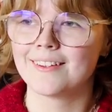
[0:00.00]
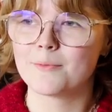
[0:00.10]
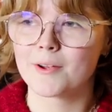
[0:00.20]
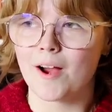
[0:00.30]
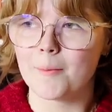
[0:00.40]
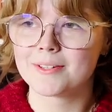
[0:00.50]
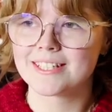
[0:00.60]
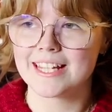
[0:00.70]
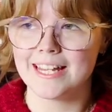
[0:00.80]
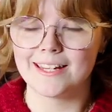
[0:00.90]
garments
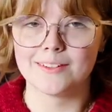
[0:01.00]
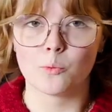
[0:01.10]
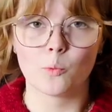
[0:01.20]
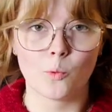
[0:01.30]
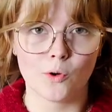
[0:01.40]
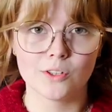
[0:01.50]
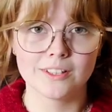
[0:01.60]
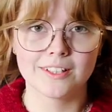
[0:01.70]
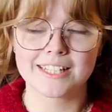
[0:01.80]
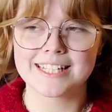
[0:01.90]
in
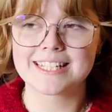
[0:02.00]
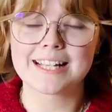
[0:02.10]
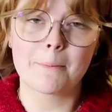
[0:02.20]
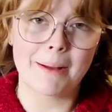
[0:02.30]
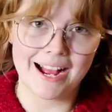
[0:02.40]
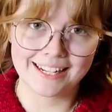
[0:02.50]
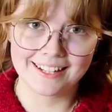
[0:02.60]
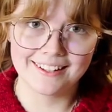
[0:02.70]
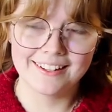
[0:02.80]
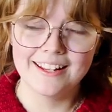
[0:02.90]
wool. This is
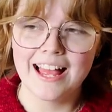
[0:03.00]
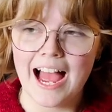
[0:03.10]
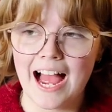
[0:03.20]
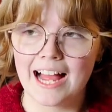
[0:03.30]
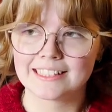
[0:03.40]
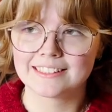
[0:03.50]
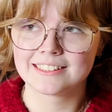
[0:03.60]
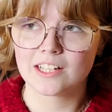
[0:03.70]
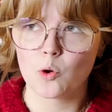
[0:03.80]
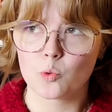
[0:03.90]
alpaca and
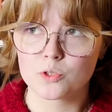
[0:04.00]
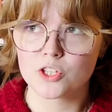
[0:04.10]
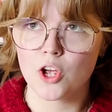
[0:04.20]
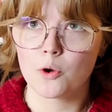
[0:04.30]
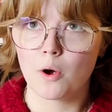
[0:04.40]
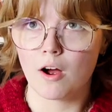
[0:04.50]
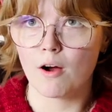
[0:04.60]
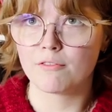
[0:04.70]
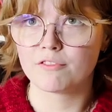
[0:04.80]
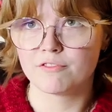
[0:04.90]
also
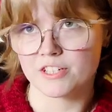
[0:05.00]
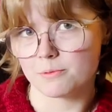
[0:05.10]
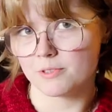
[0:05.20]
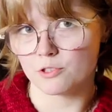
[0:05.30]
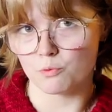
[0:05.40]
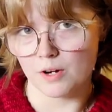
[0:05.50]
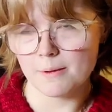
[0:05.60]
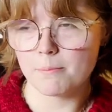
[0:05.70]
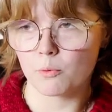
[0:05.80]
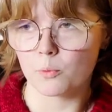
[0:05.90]
half fisherman's
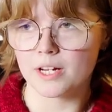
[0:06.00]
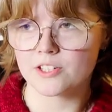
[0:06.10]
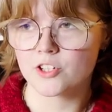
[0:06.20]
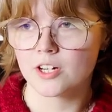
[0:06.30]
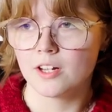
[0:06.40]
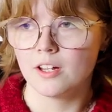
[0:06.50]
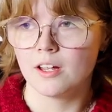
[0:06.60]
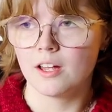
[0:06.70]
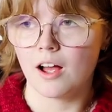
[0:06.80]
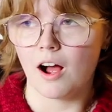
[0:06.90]
rib, which
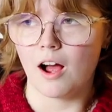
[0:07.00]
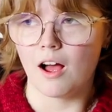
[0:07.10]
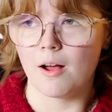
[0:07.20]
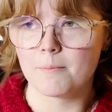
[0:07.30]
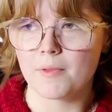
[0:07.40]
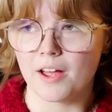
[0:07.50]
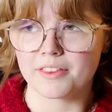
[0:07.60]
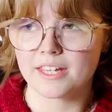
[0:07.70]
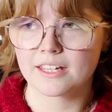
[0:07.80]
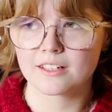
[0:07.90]
I
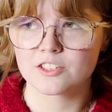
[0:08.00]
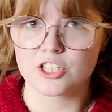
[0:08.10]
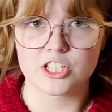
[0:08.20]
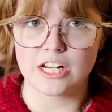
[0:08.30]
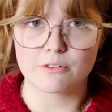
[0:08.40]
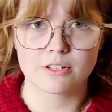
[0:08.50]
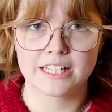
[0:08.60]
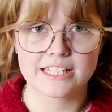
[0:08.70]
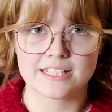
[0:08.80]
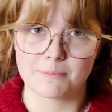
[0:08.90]
think just generally
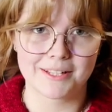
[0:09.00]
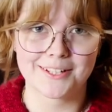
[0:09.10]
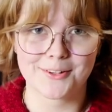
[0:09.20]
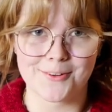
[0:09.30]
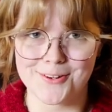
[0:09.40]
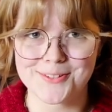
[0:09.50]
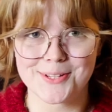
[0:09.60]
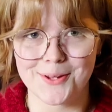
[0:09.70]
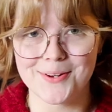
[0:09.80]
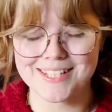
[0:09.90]
is something that grows a
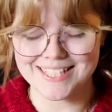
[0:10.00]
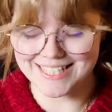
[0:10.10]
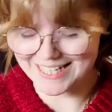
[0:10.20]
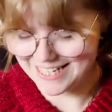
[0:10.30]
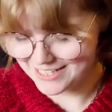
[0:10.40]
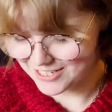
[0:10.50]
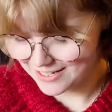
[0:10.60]
lot as a stitch.